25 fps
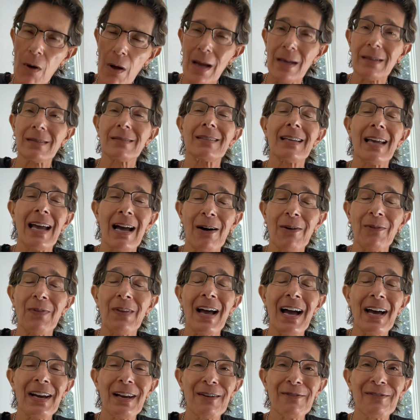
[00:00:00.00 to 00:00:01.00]
and down
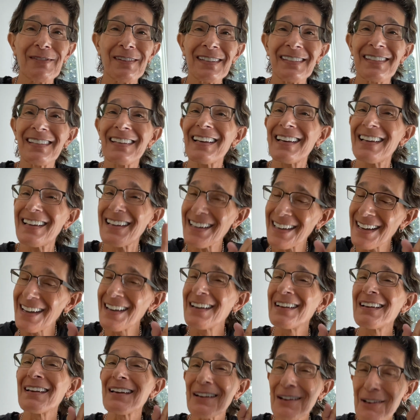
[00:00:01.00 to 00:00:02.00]
that every day.
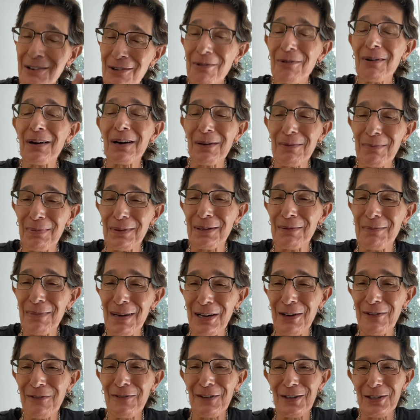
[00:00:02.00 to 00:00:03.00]
Incredibly
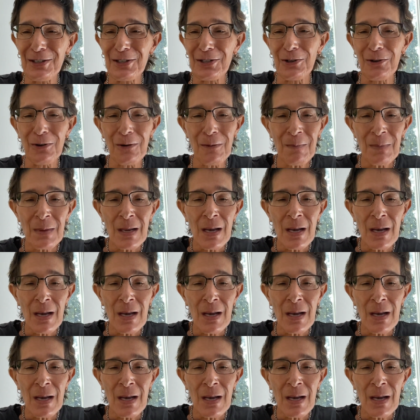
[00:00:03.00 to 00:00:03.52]
beneficial.